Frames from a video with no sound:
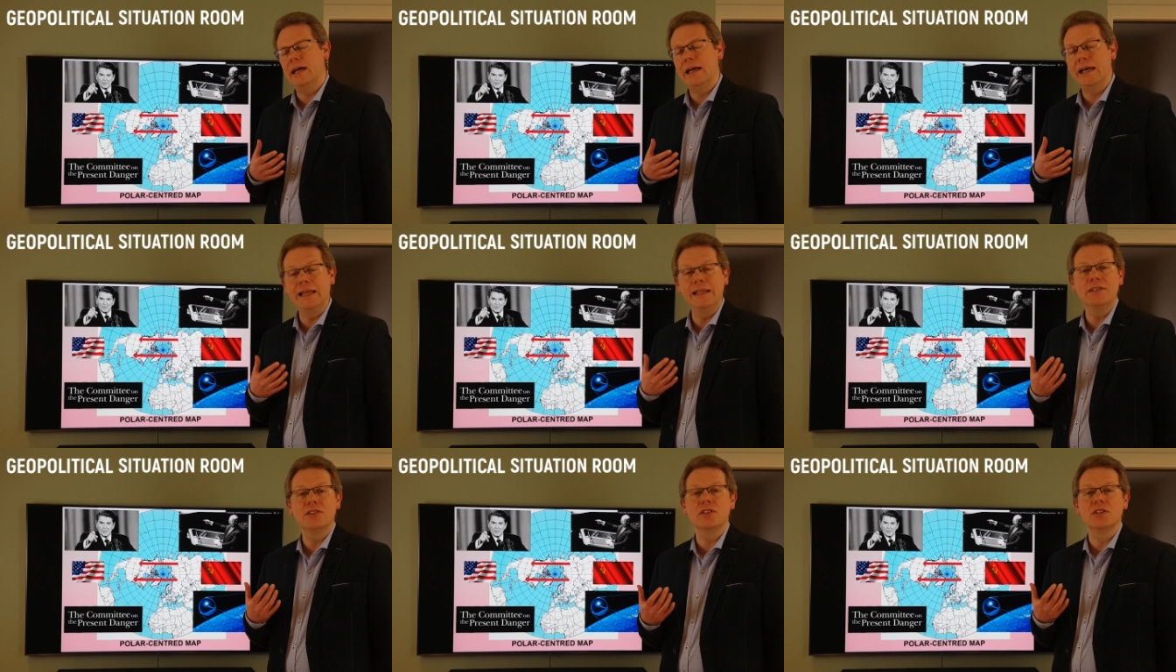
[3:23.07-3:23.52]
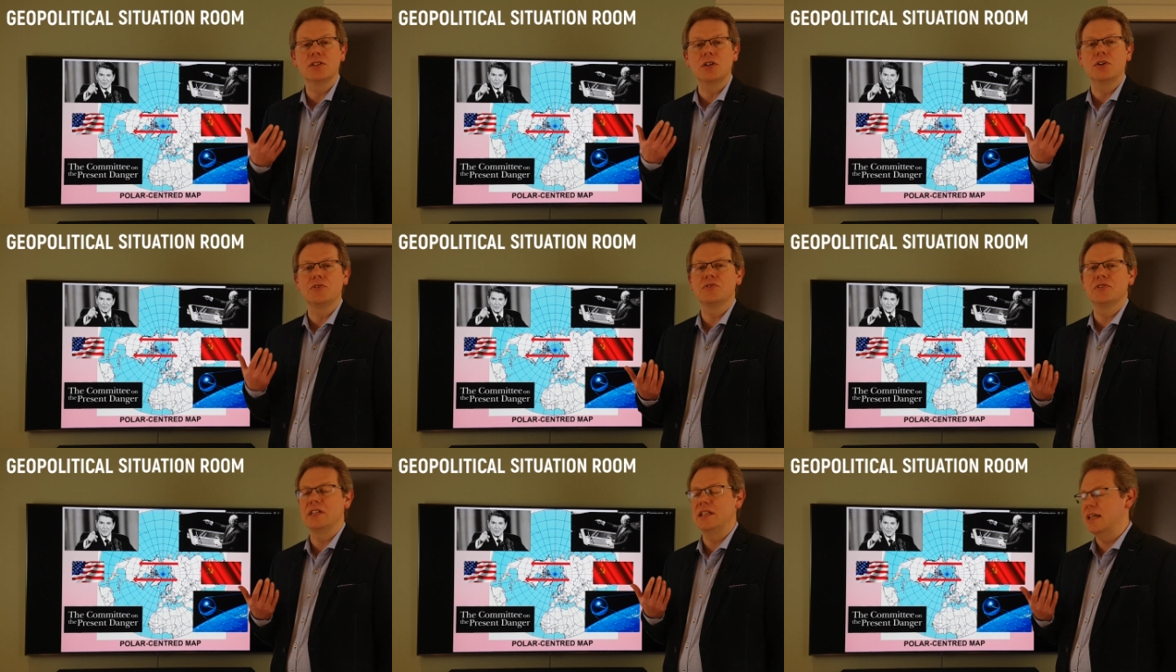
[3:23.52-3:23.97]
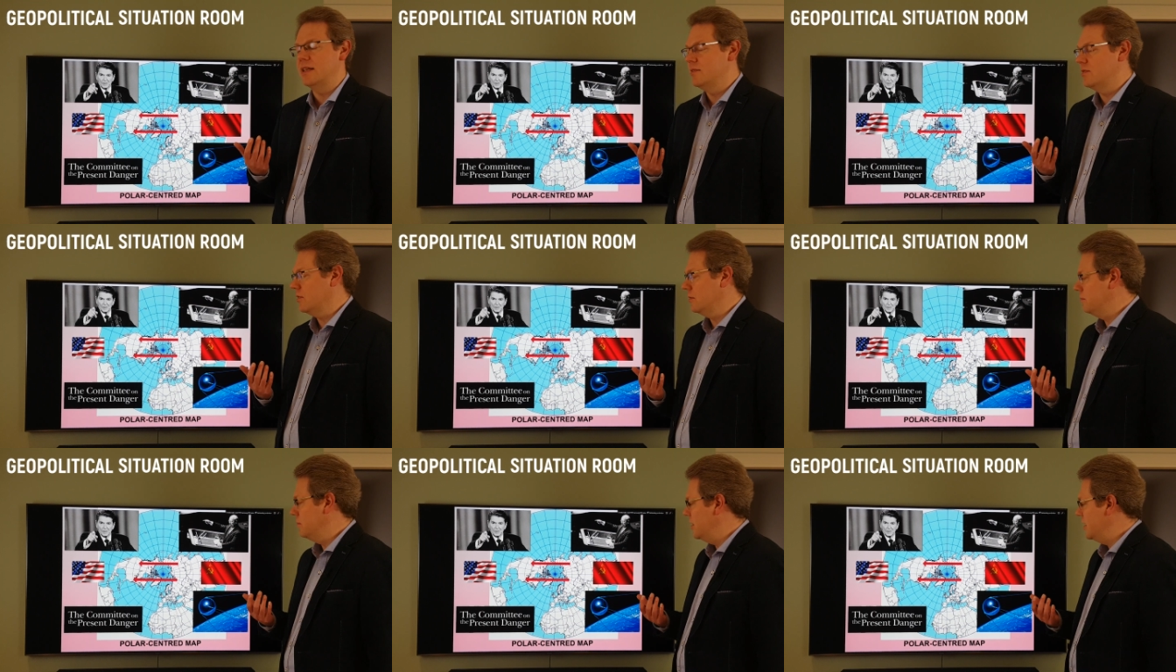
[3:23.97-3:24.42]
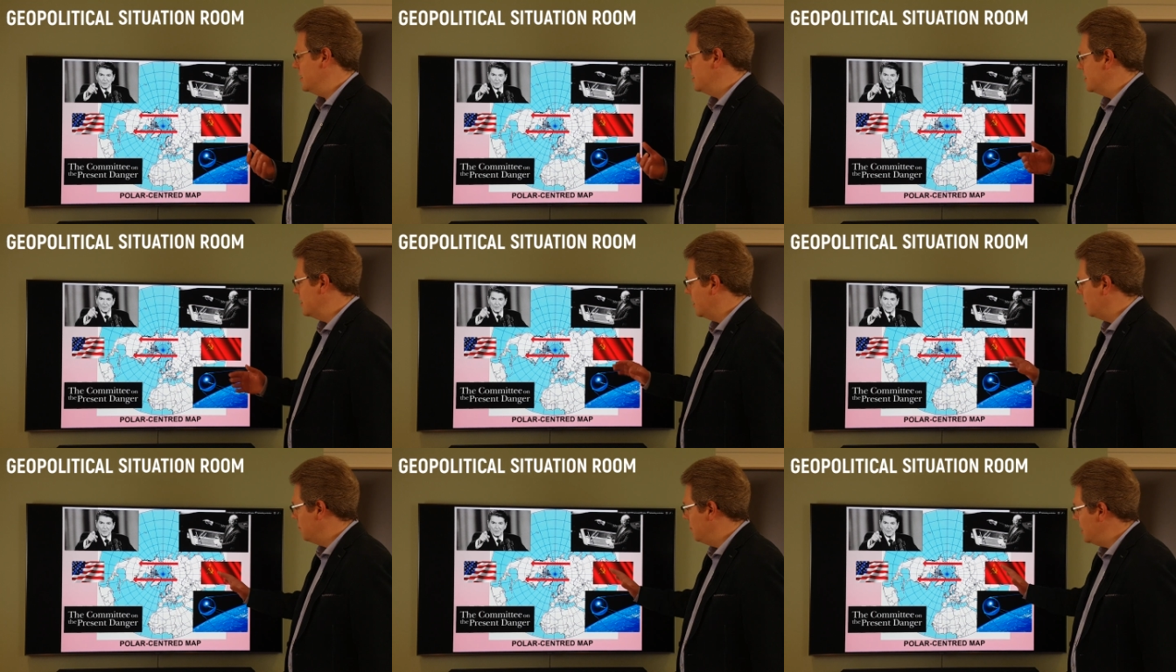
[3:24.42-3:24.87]
intercontinental
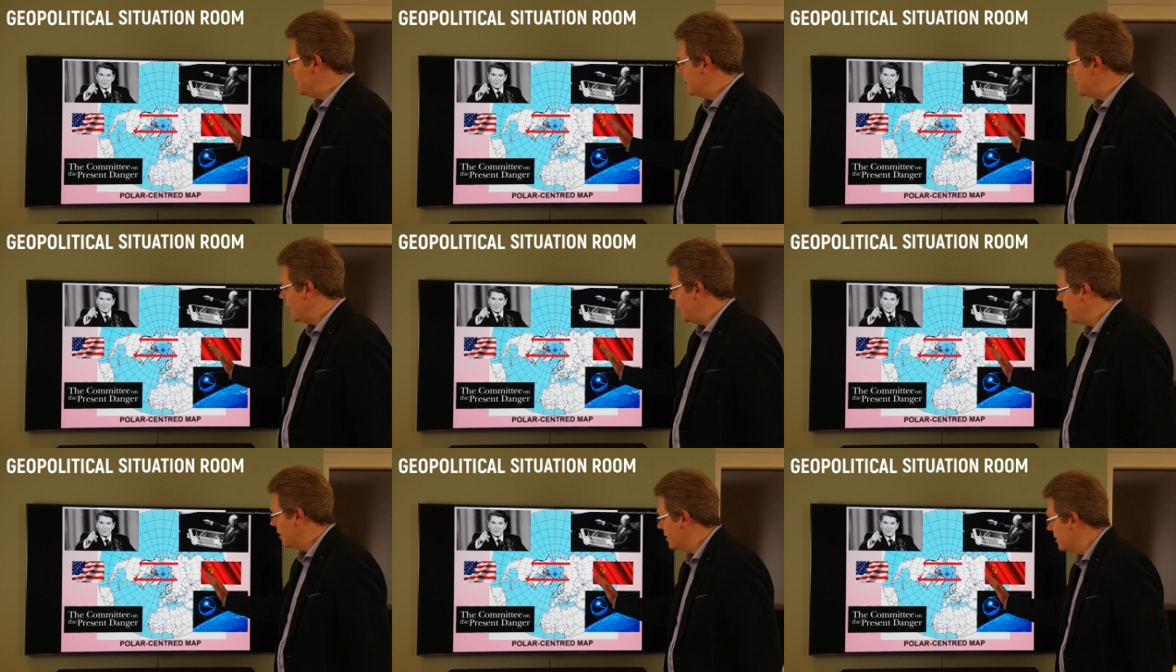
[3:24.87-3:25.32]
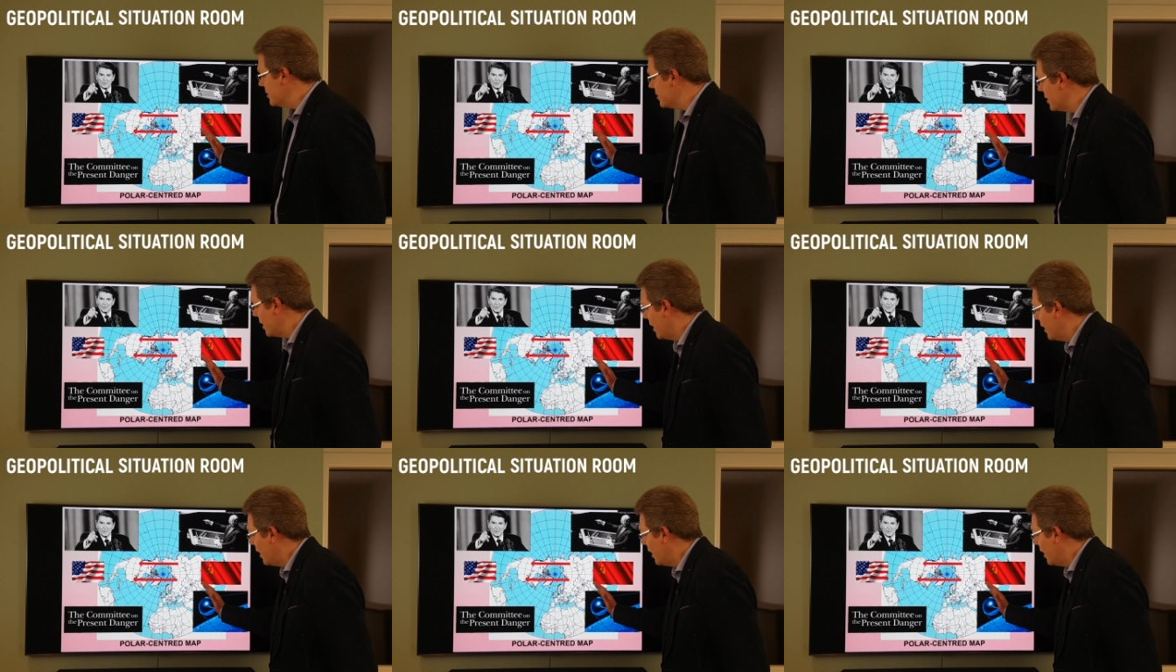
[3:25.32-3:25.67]
ballistic missiles,